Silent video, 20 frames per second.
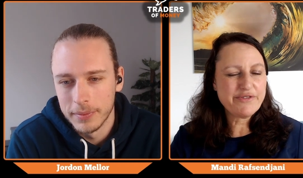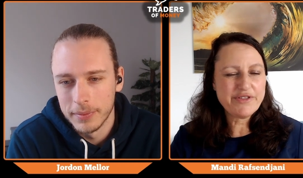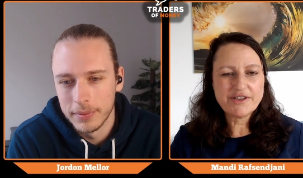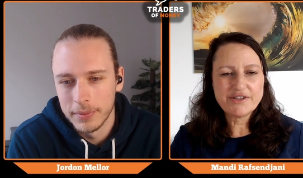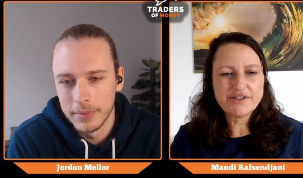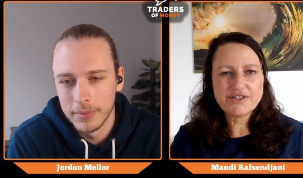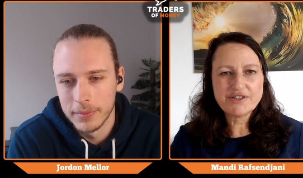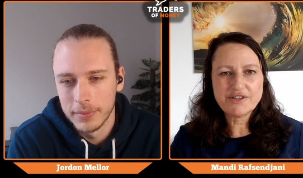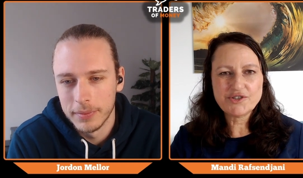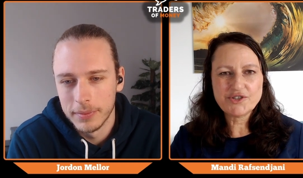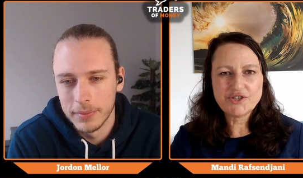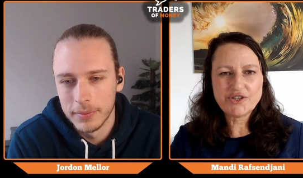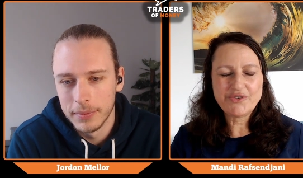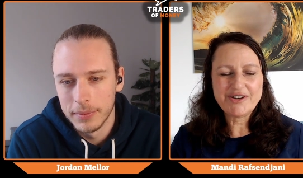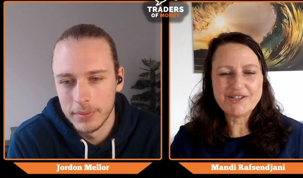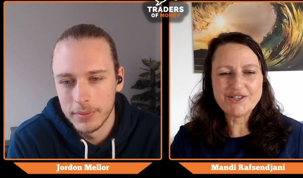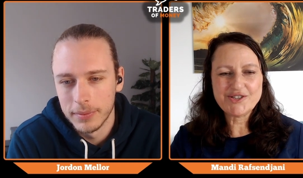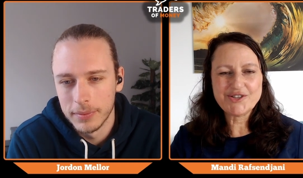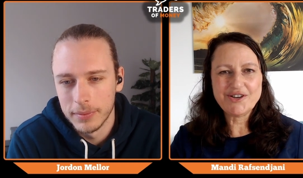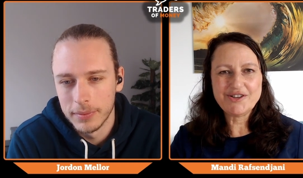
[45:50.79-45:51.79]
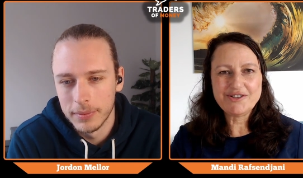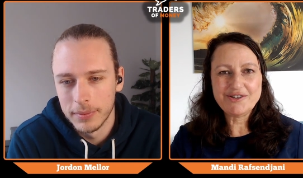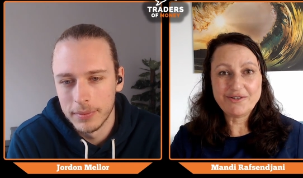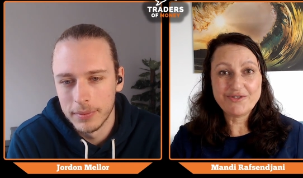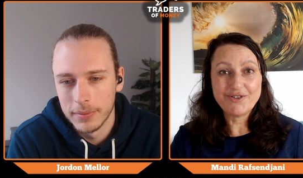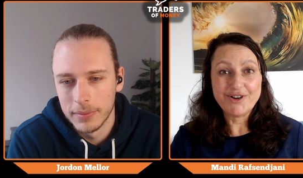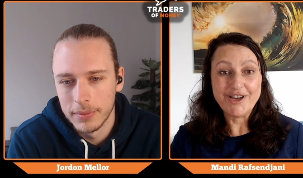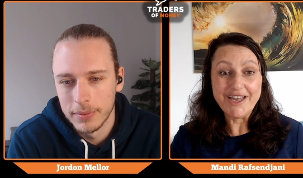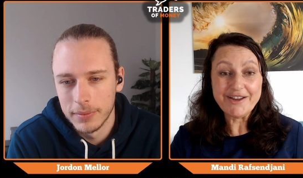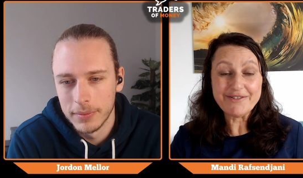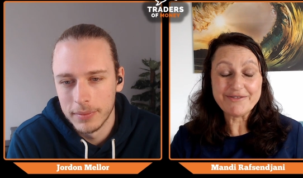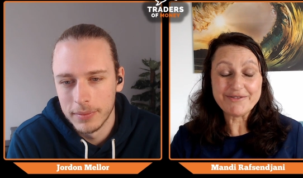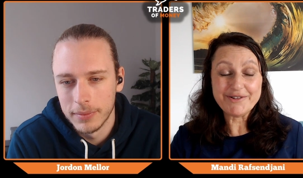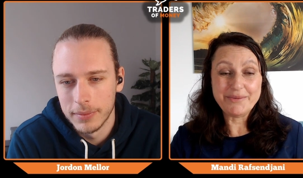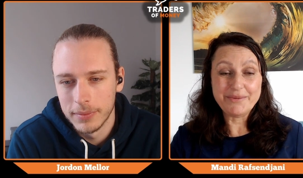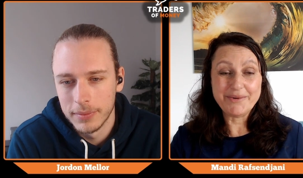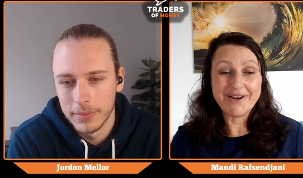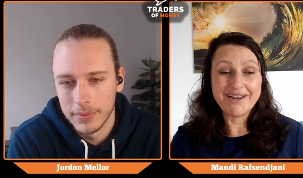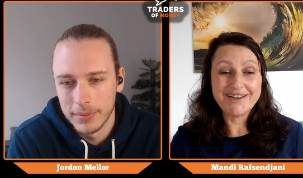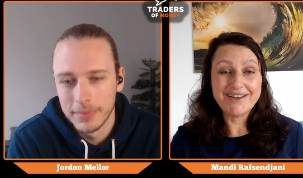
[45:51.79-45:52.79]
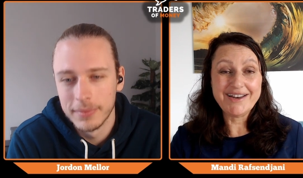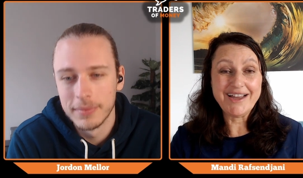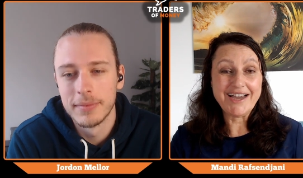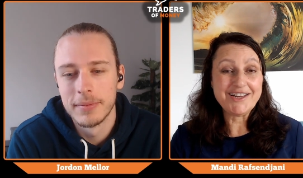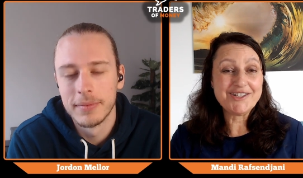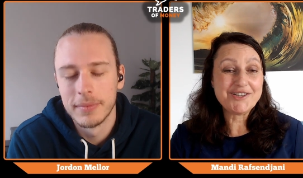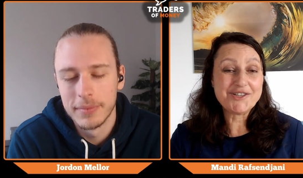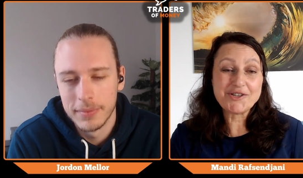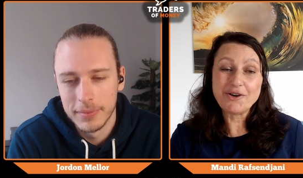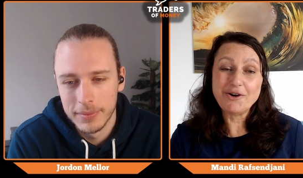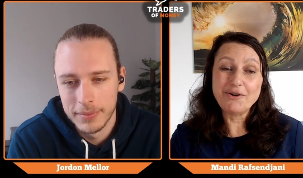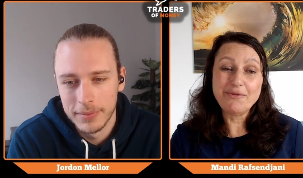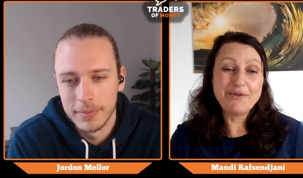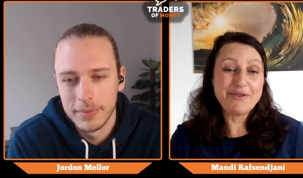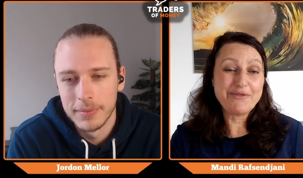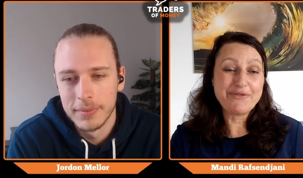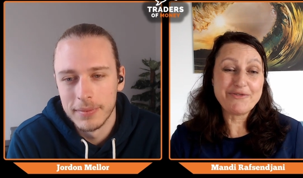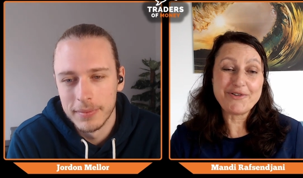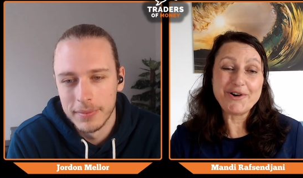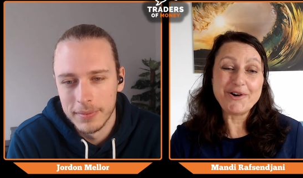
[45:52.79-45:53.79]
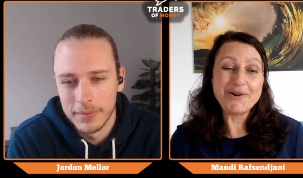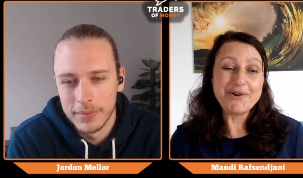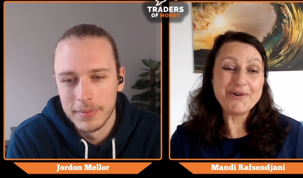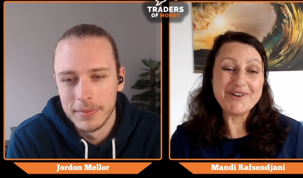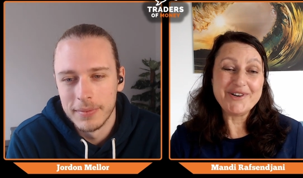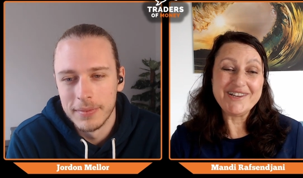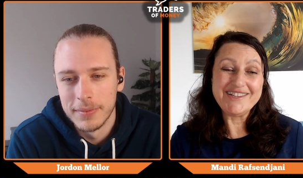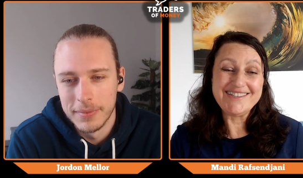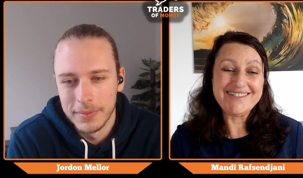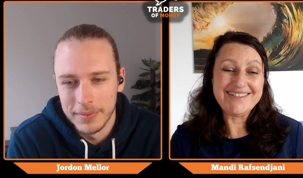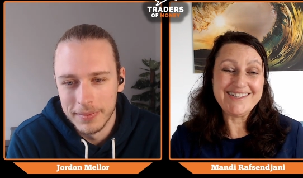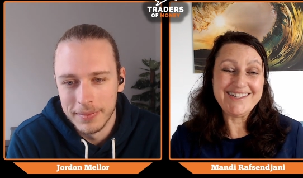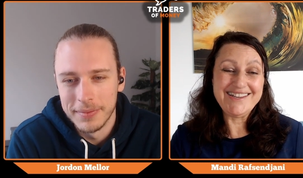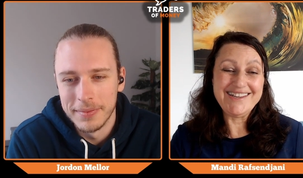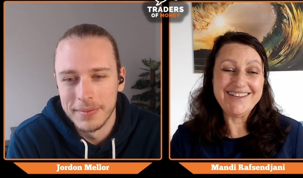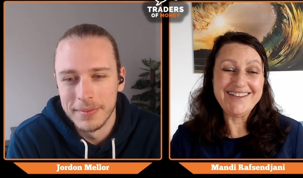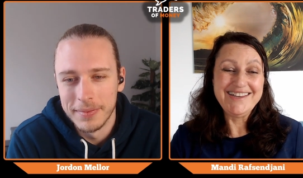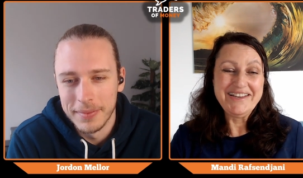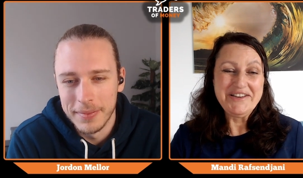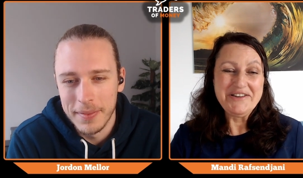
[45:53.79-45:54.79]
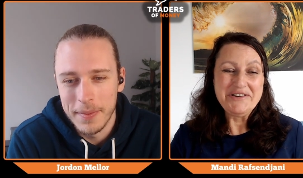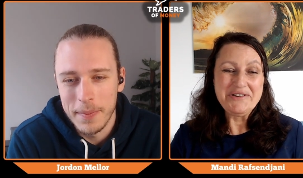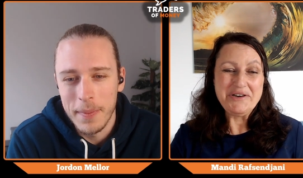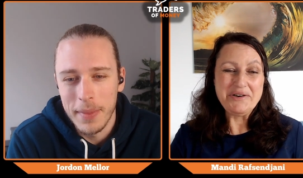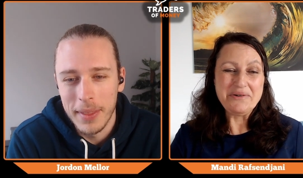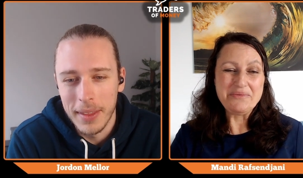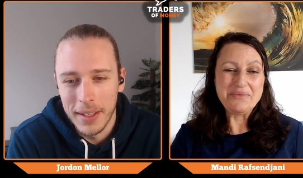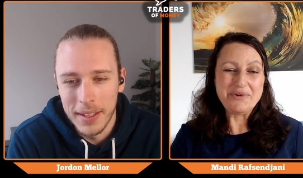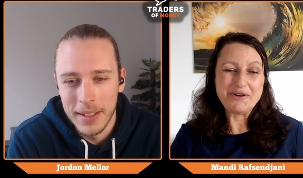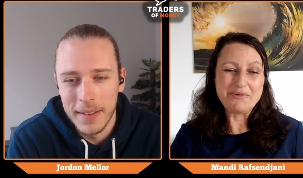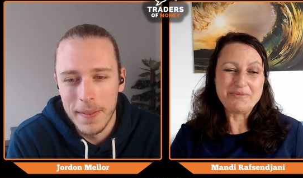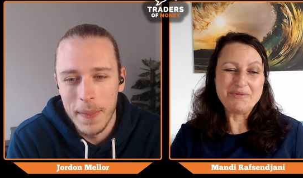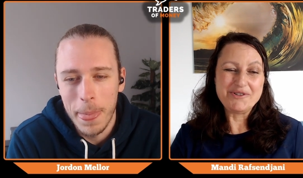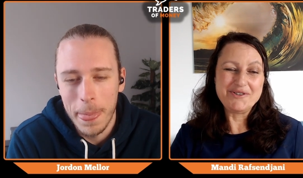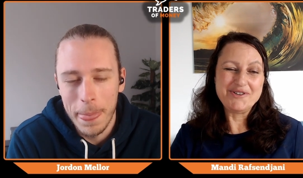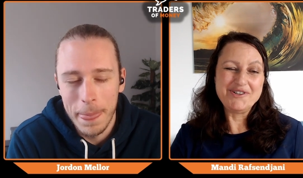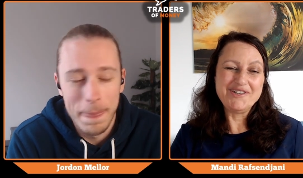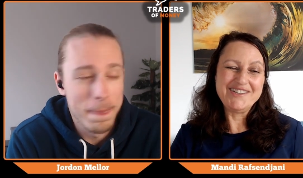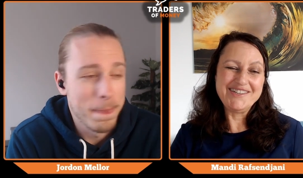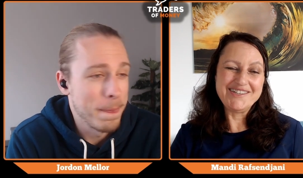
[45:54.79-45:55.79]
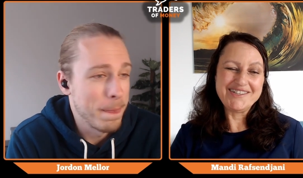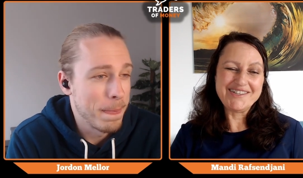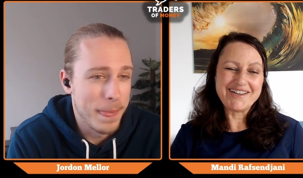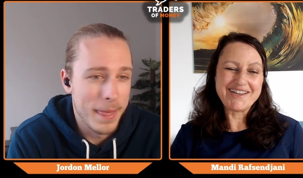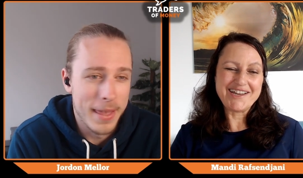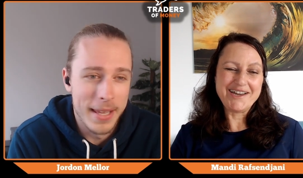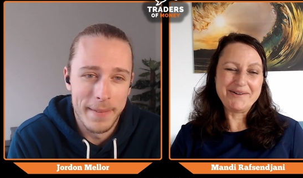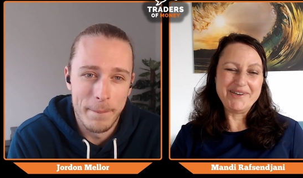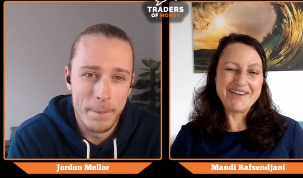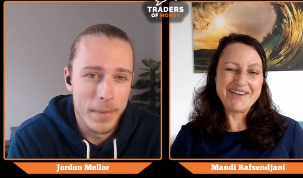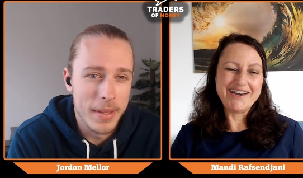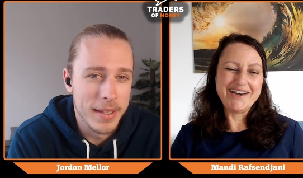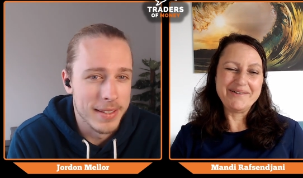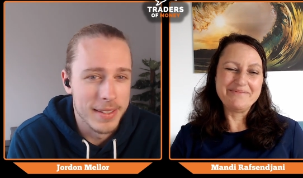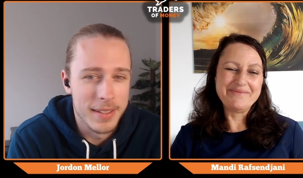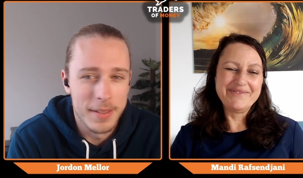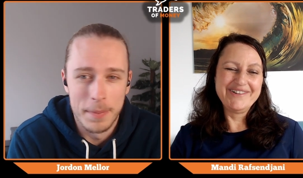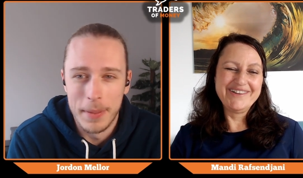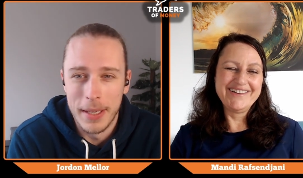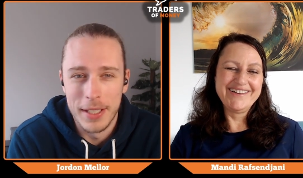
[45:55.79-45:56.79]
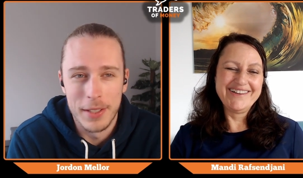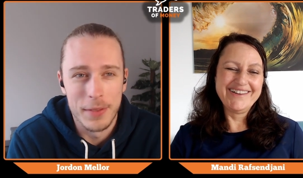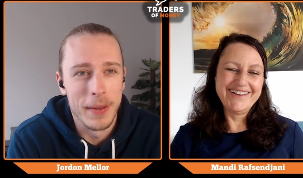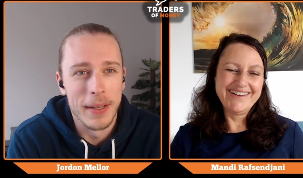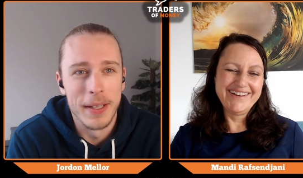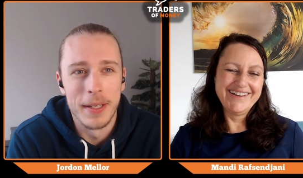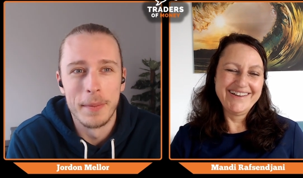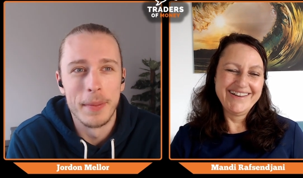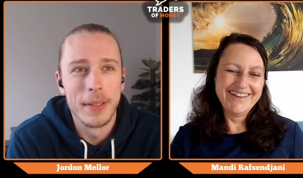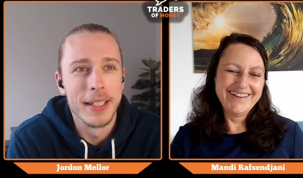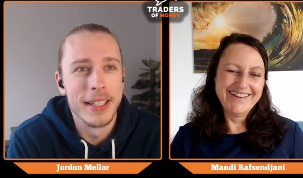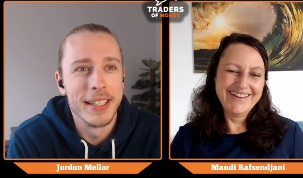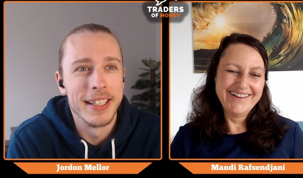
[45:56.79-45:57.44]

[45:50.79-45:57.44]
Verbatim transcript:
Speaker 1: everything is just so uncertain for everyone. I just go with the flow and see uh, what opportunities are coming up. It's
Speaker 2: the best way to